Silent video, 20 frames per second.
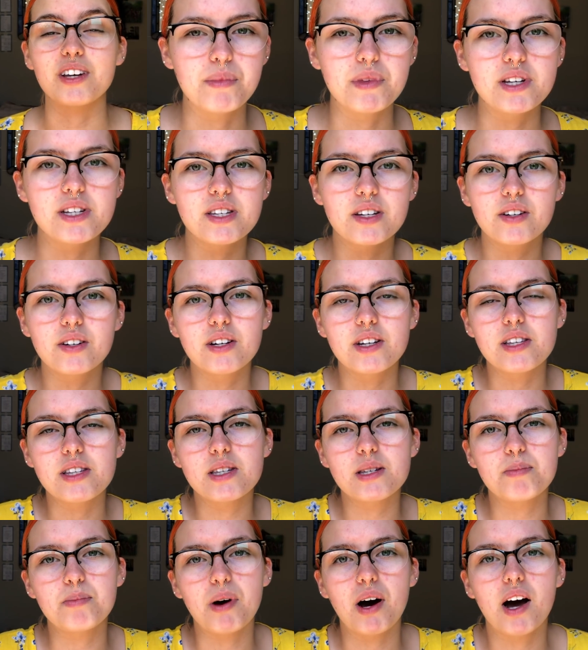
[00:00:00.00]
This could
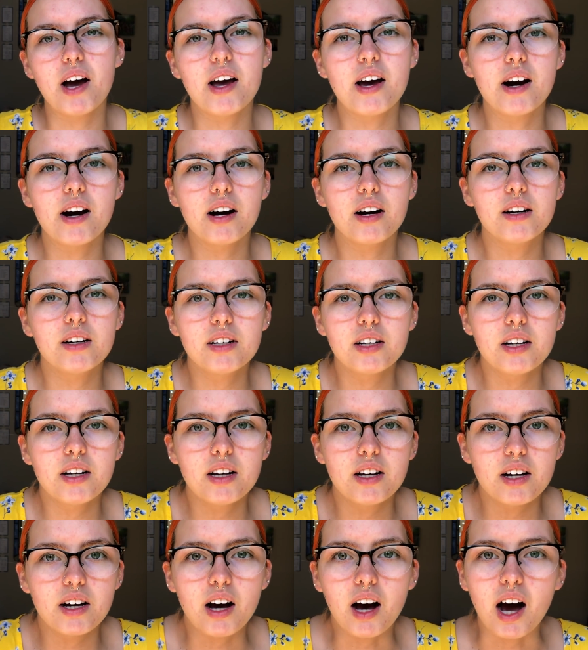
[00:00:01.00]
inspire
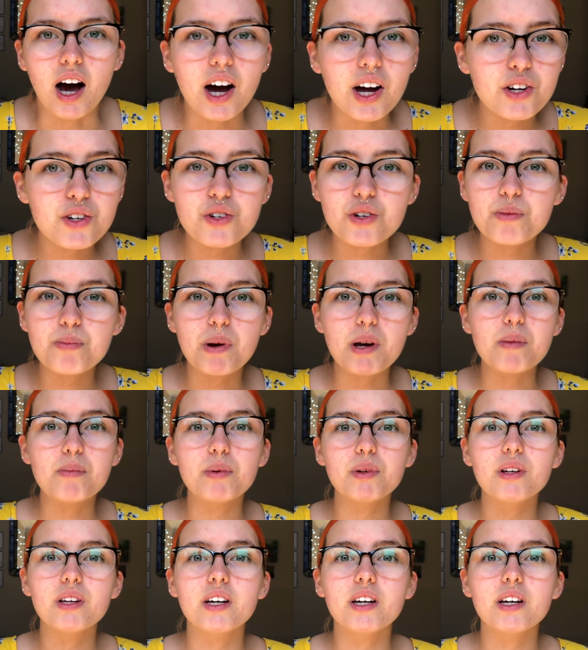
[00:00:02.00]
a hundred people,